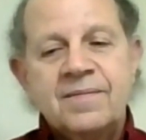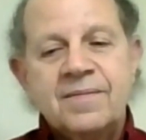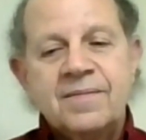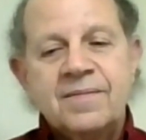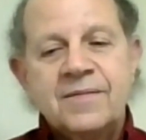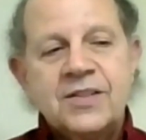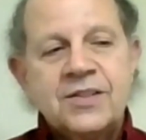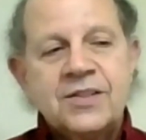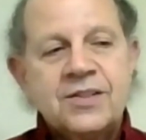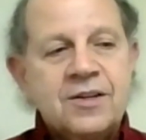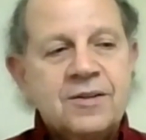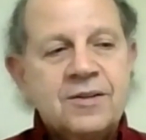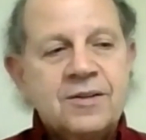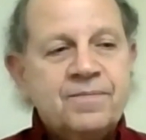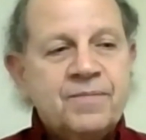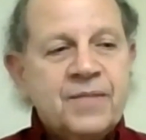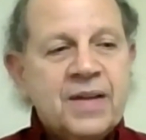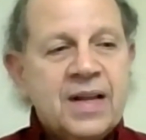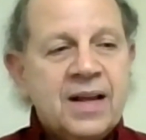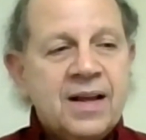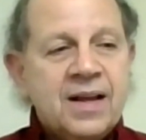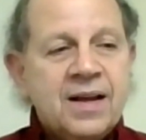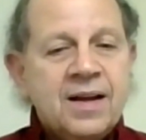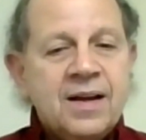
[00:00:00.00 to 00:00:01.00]
So
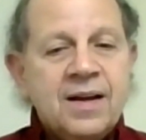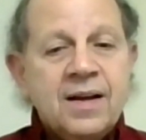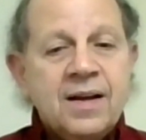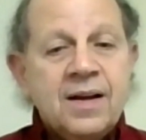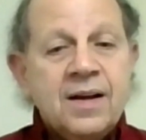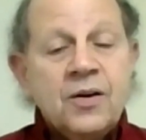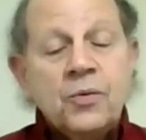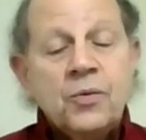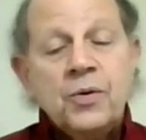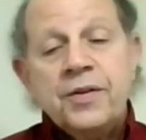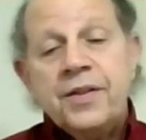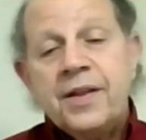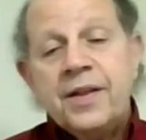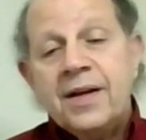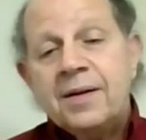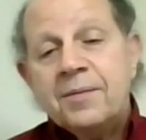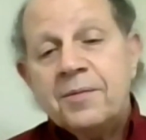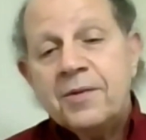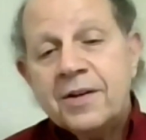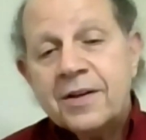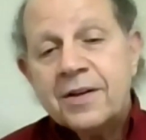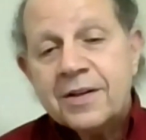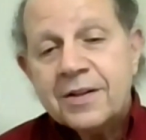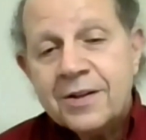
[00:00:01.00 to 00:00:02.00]
with that, I'm
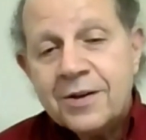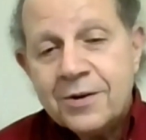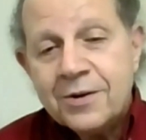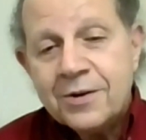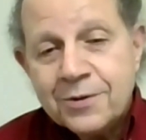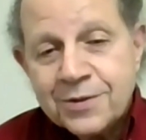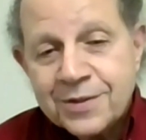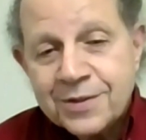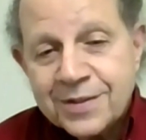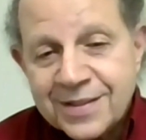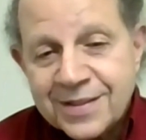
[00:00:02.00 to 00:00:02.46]
going to close